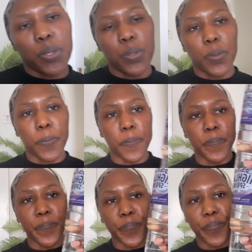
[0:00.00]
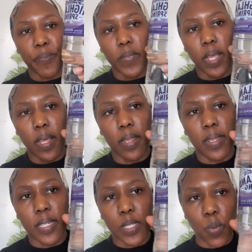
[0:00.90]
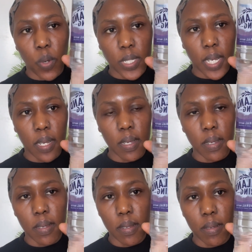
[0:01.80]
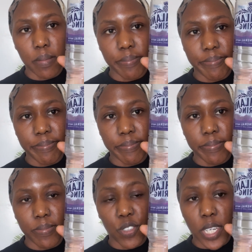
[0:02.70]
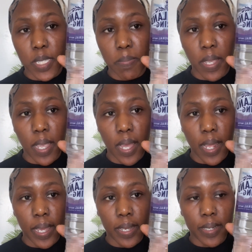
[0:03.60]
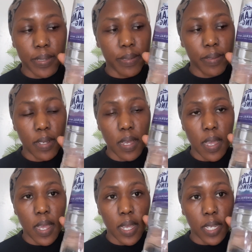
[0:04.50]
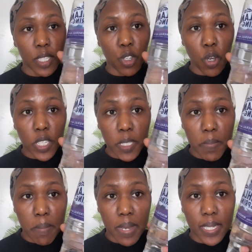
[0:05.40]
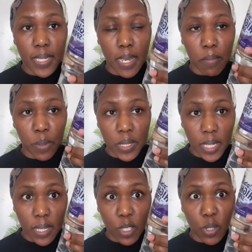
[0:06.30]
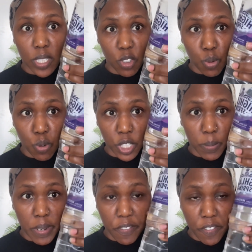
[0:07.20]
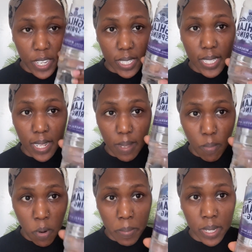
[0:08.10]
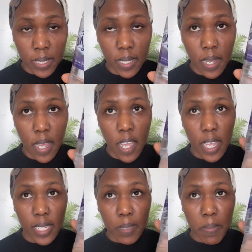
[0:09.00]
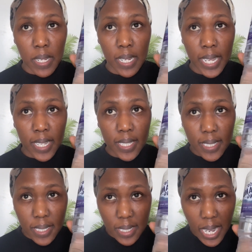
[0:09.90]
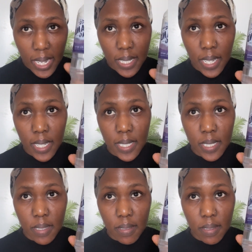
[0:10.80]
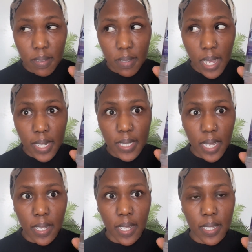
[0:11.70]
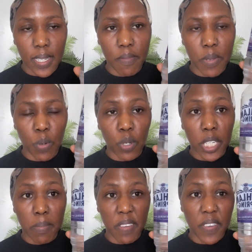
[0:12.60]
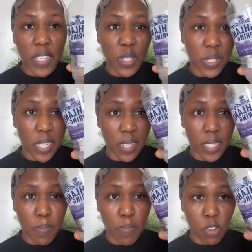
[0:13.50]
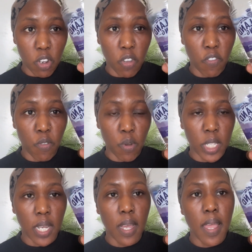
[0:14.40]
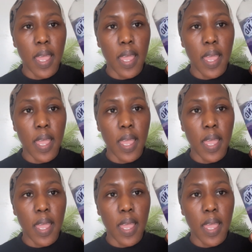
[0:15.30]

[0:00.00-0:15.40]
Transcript: you this water. Trust me, like it cost me, but I'm using this water to wash my face at the moment. It's been like 10 days yeah 10 days i've been washing my face using this bottle of water